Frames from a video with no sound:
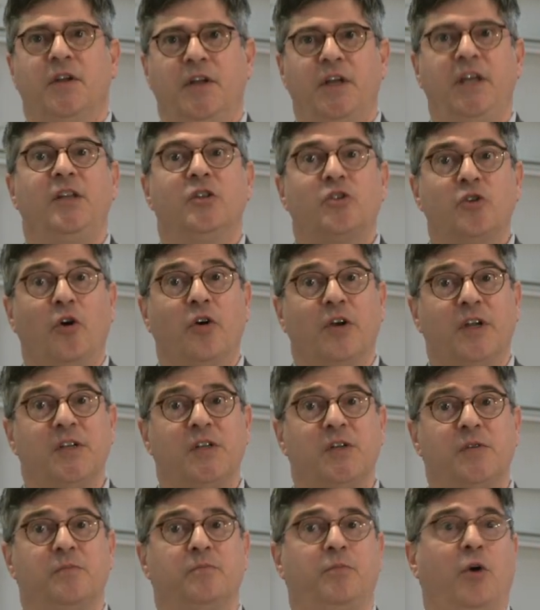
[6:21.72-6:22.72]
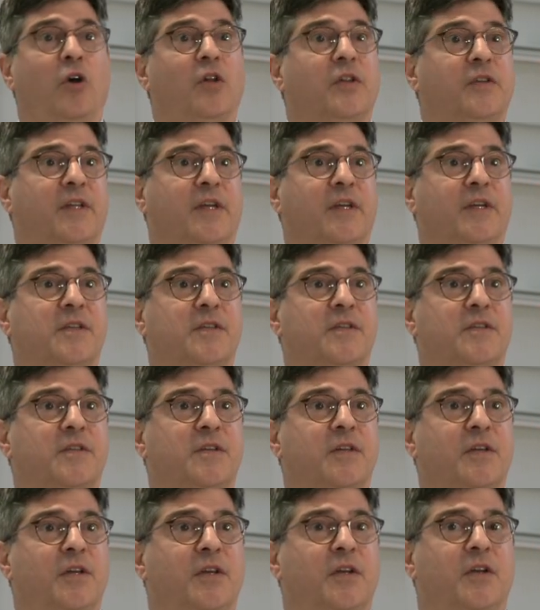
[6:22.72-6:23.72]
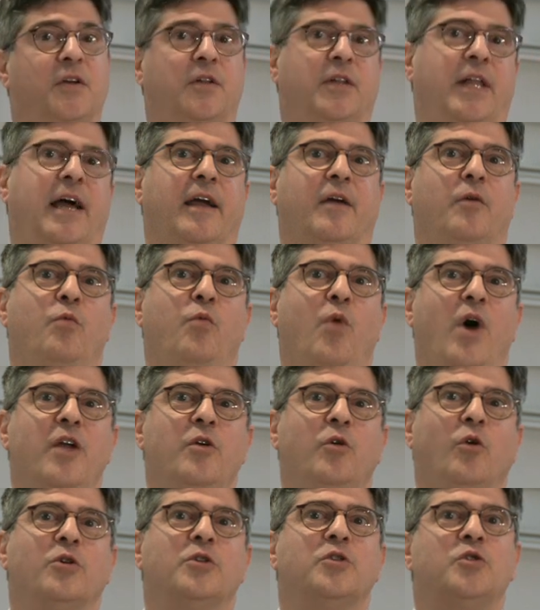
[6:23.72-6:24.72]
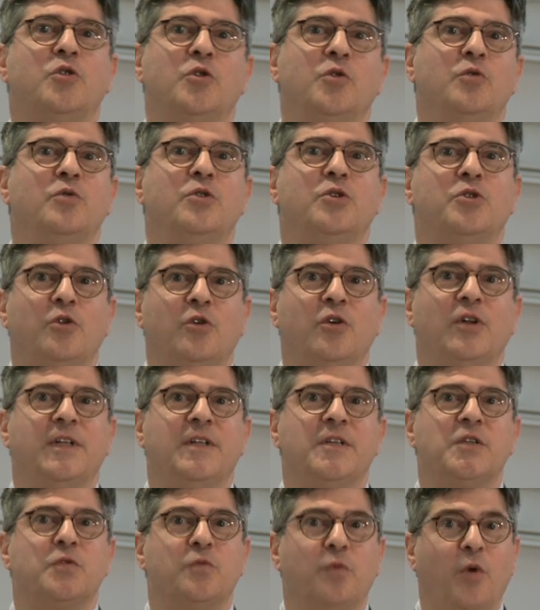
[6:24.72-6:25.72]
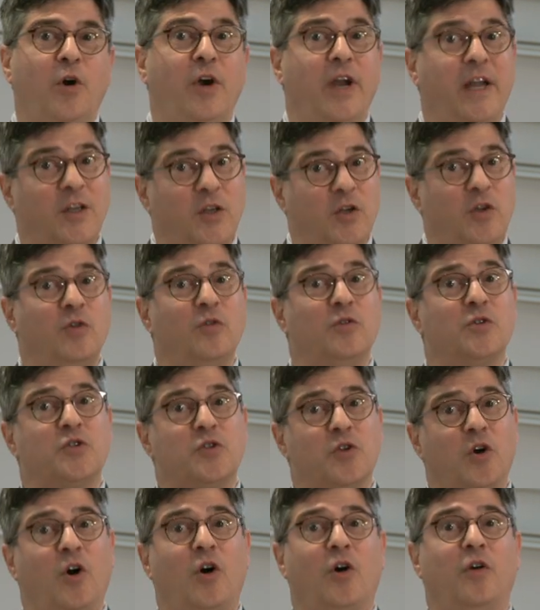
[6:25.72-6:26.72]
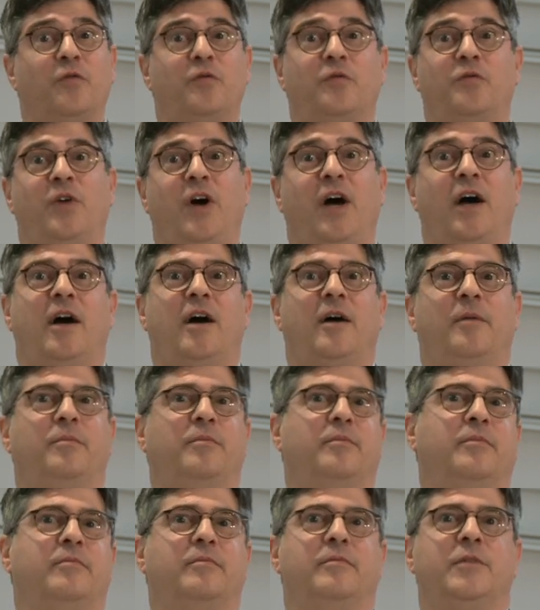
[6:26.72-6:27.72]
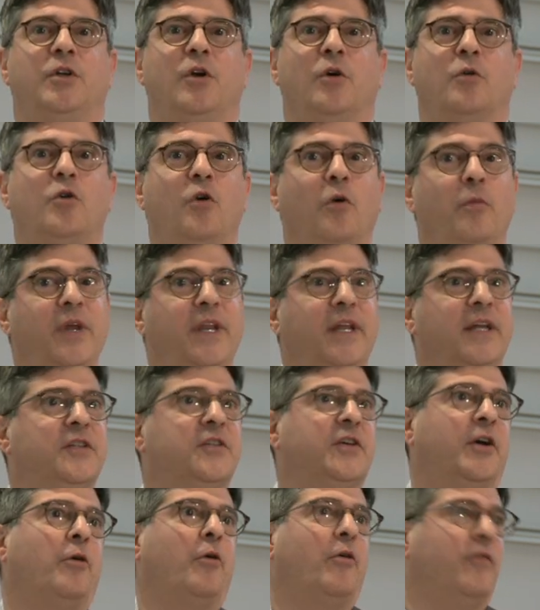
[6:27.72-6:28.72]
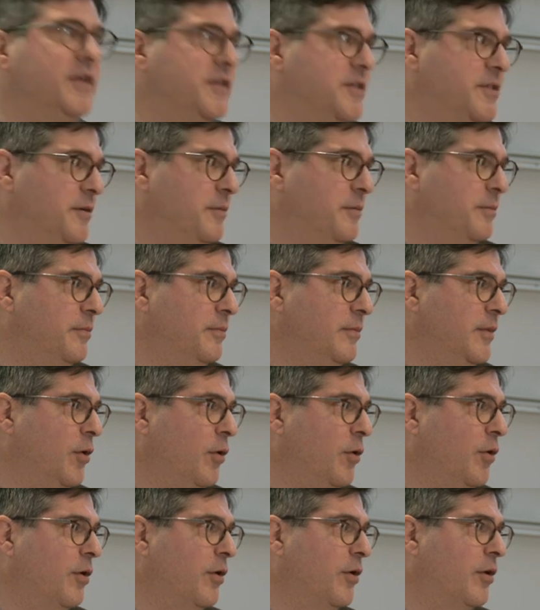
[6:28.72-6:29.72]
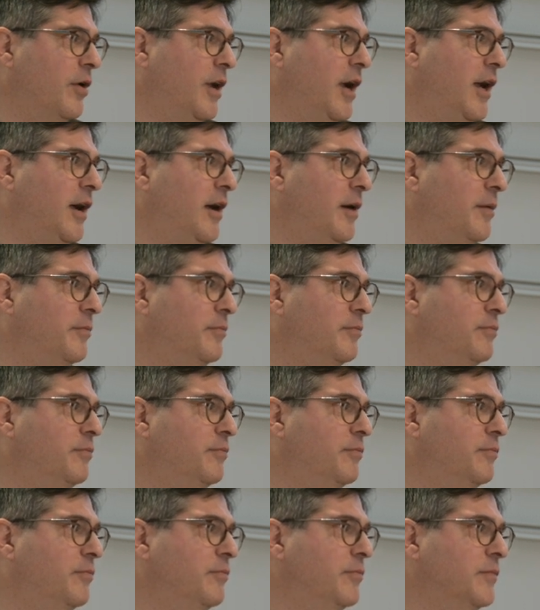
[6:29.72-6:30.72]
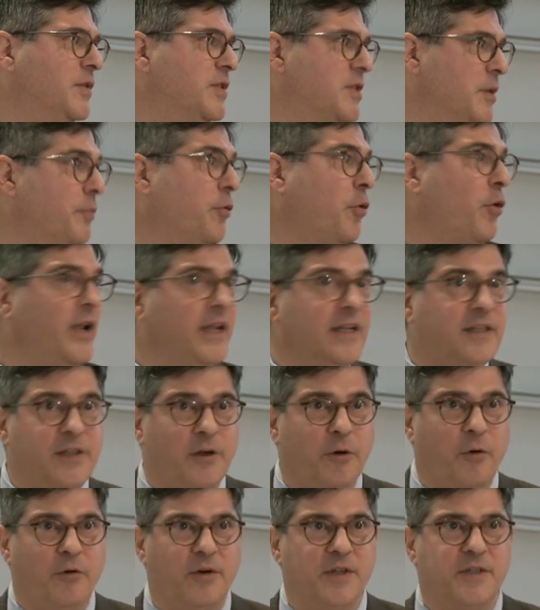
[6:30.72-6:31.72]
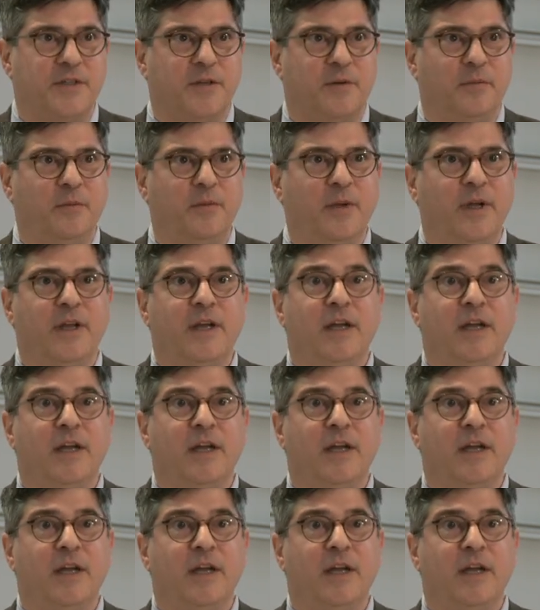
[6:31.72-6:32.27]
in Turkish politics, like one or two journalists were accused of um, you know, committing terrorism or um, supporting terrorism,